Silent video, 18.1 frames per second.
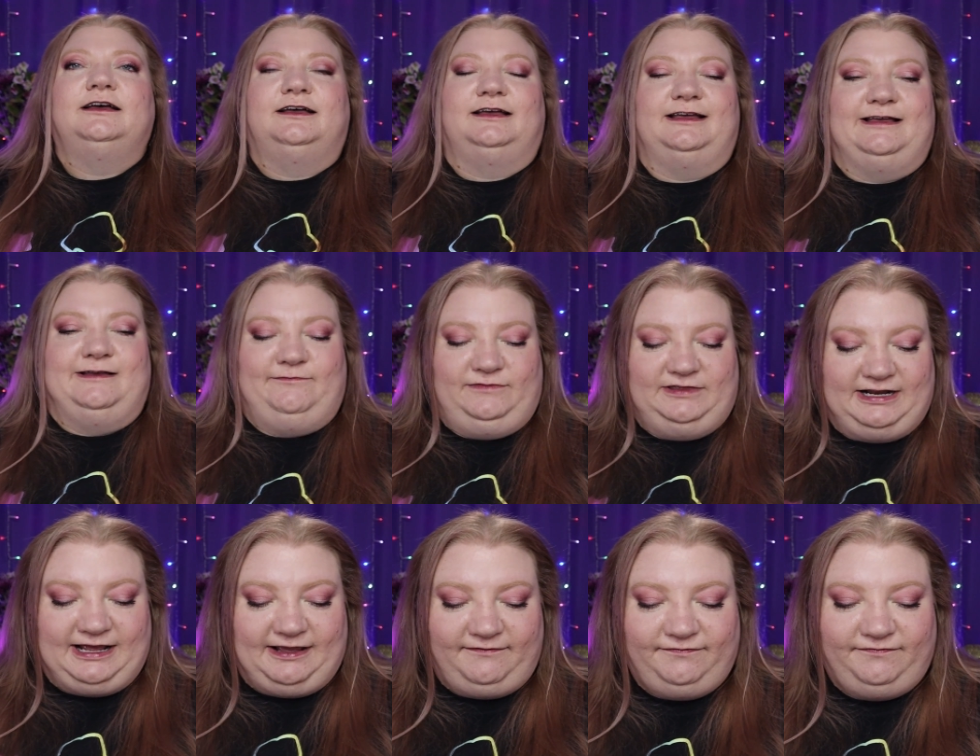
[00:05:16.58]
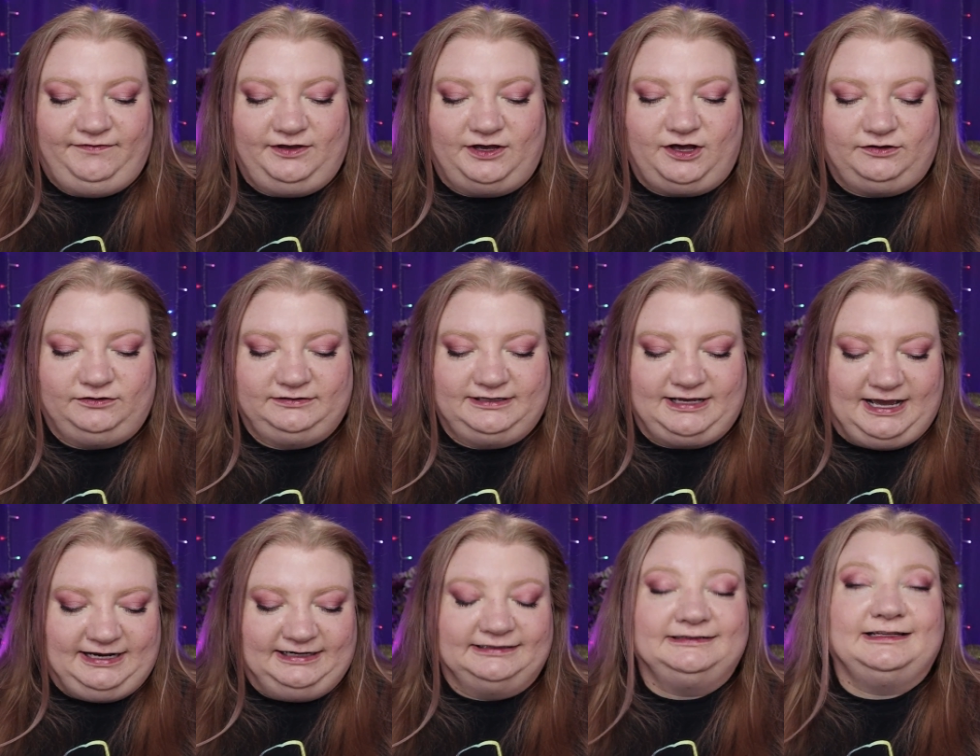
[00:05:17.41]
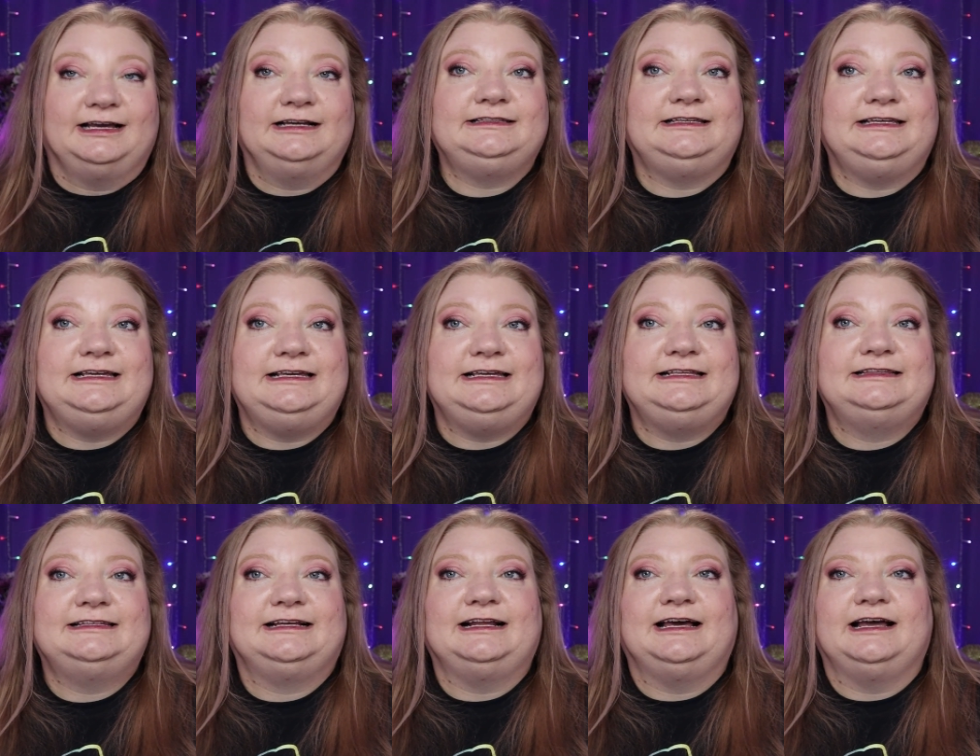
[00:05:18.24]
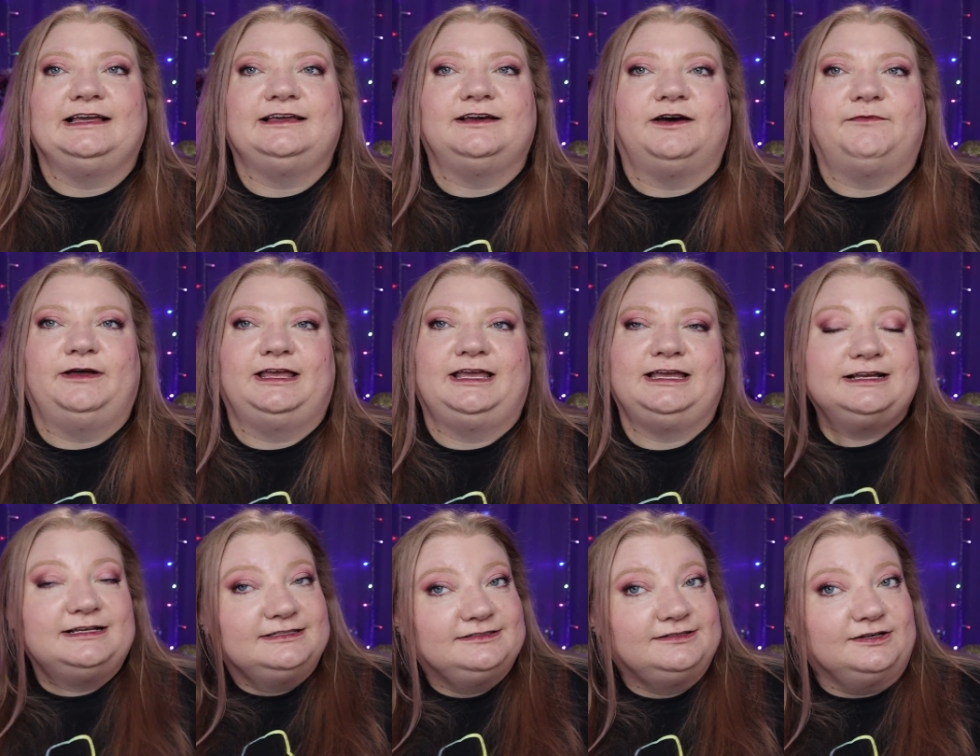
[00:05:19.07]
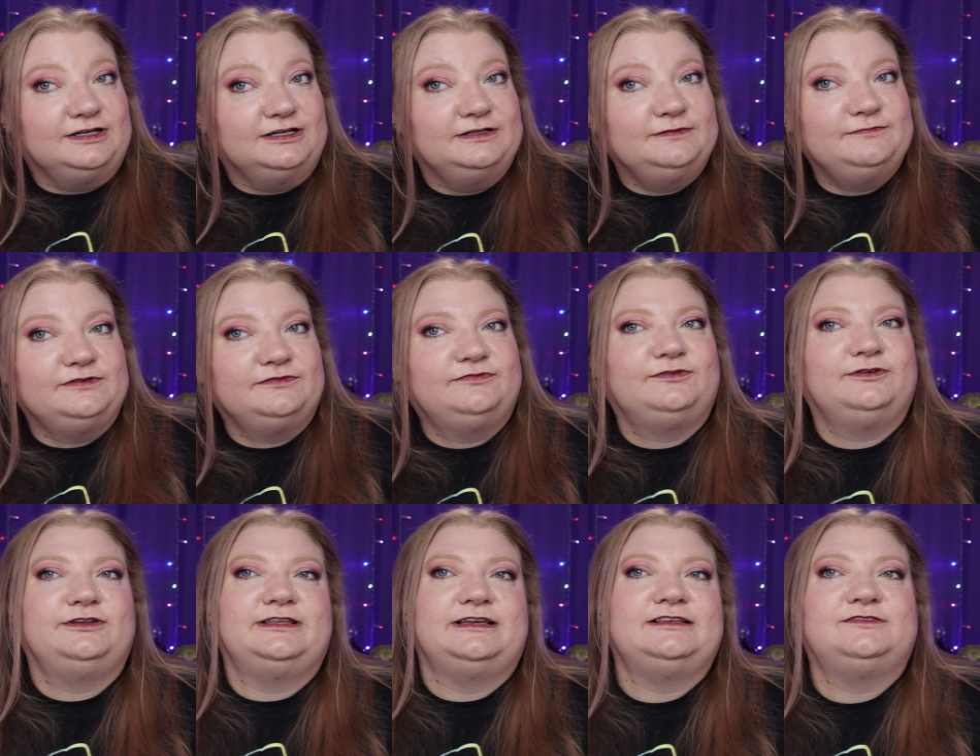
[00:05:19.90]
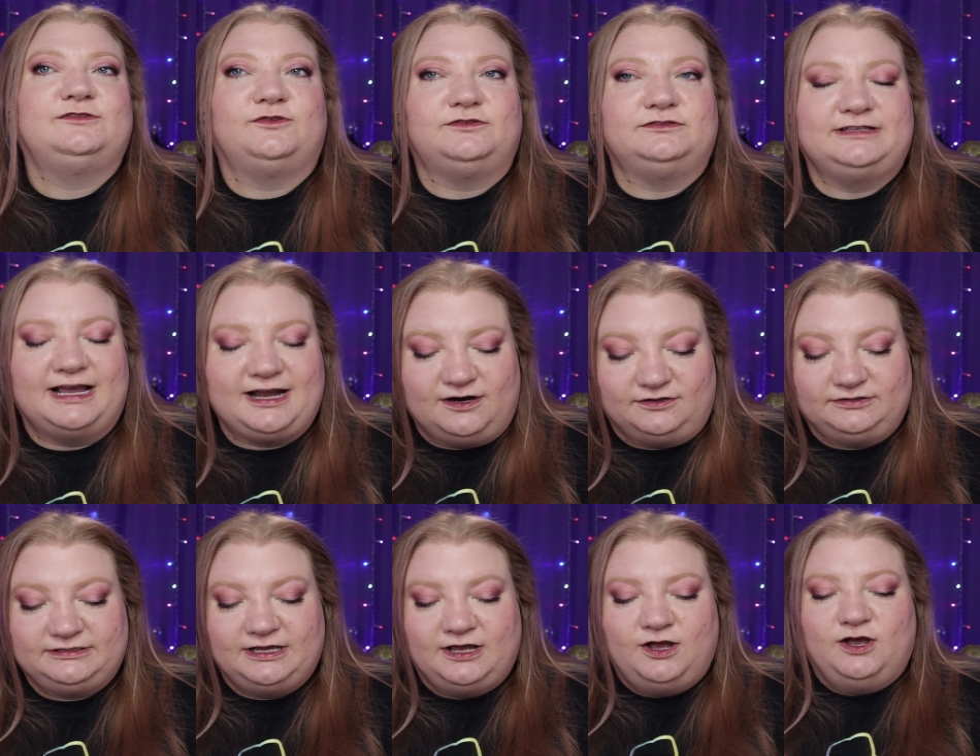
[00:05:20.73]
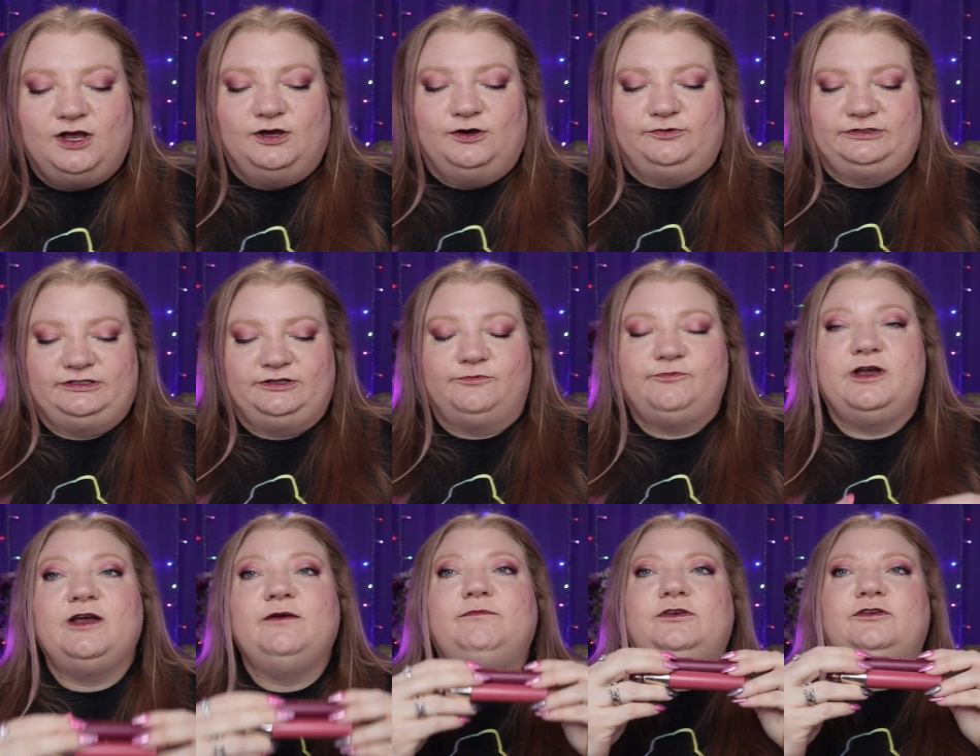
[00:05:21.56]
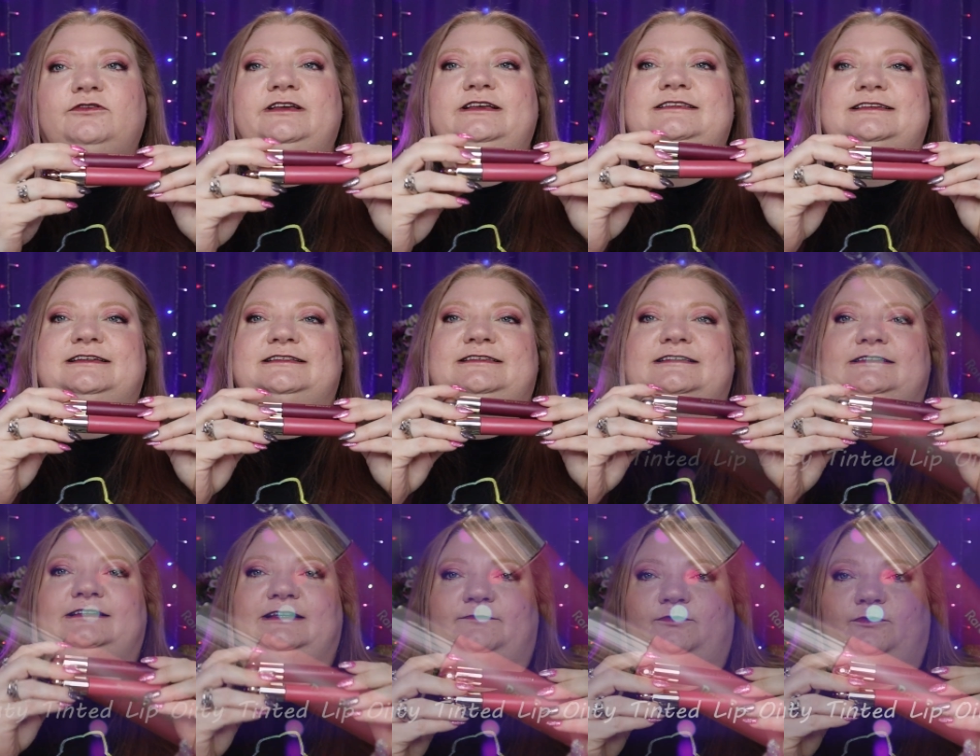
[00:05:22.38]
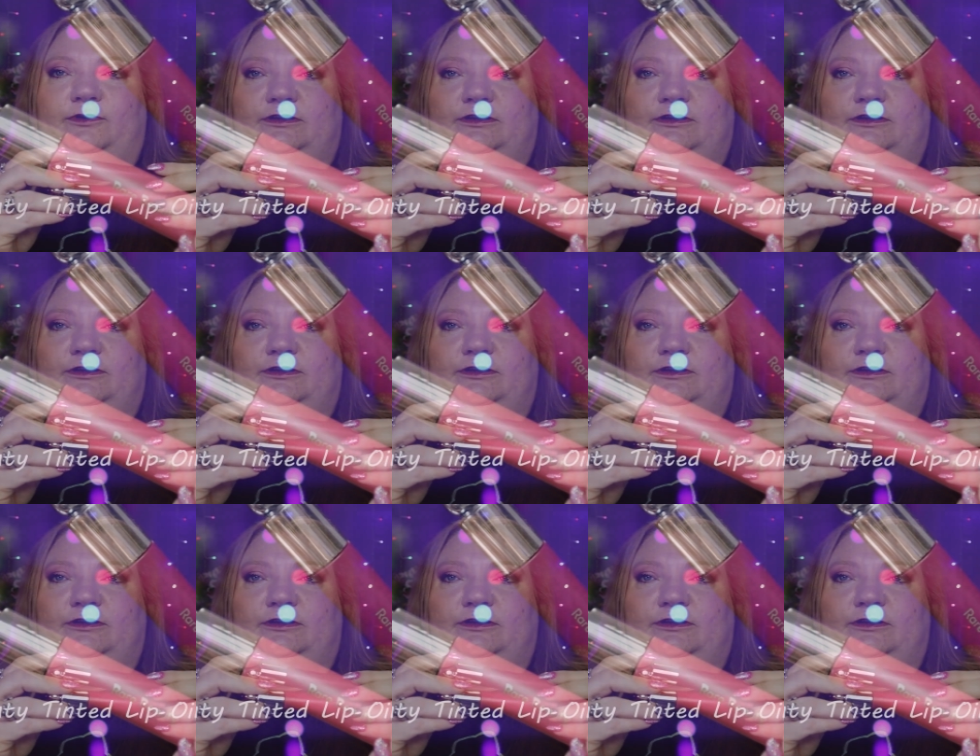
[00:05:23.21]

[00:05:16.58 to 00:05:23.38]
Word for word: that I felt kind of lucky that I got my hands on before they sold out was the Rare Beauty Tinted Lip